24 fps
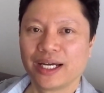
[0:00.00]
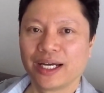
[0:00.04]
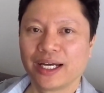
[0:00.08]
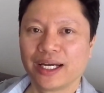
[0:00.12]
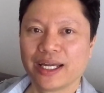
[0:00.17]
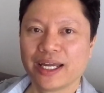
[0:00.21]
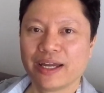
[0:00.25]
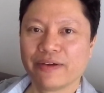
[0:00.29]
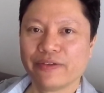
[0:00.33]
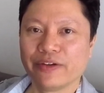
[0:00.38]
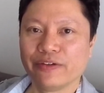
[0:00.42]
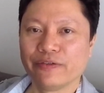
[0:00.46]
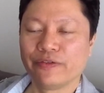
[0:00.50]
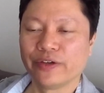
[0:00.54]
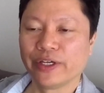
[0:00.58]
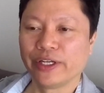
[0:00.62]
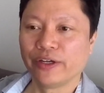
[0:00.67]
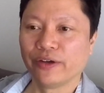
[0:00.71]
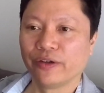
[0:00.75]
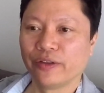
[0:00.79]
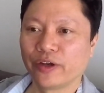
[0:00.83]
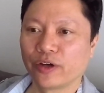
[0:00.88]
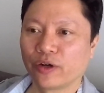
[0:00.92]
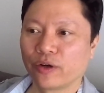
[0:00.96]
every
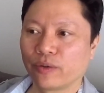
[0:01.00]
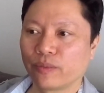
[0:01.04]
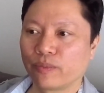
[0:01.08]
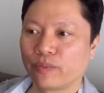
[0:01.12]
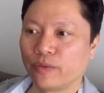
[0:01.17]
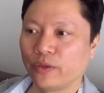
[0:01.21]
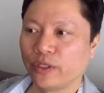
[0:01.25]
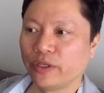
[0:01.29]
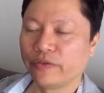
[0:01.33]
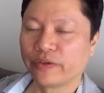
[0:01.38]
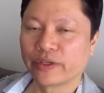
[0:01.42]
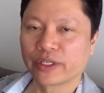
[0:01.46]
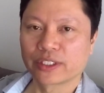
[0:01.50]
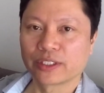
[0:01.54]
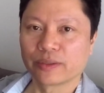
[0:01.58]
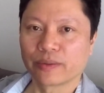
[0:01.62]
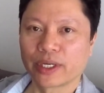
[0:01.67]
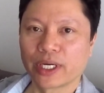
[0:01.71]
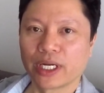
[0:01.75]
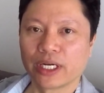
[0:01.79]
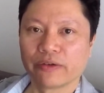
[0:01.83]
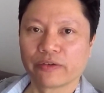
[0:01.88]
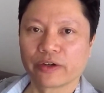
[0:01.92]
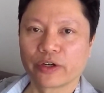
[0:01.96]
video they're leaving some
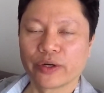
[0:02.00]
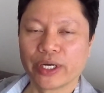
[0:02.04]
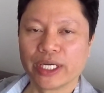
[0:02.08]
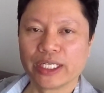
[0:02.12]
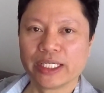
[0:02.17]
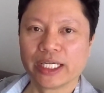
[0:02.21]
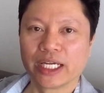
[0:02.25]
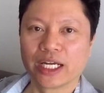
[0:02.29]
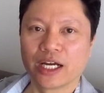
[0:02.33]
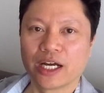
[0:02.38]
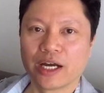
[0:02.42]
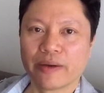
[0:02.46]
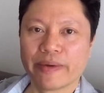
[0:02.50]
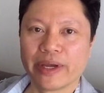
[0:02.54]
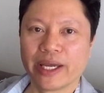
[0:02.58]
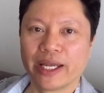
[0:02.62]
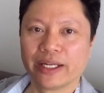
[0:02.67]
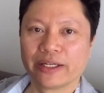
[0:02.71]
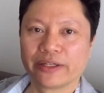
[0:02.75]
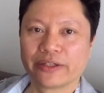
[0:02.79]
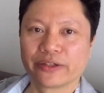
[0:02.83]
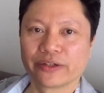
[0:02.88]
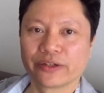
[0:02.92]
kind of a crazy comment,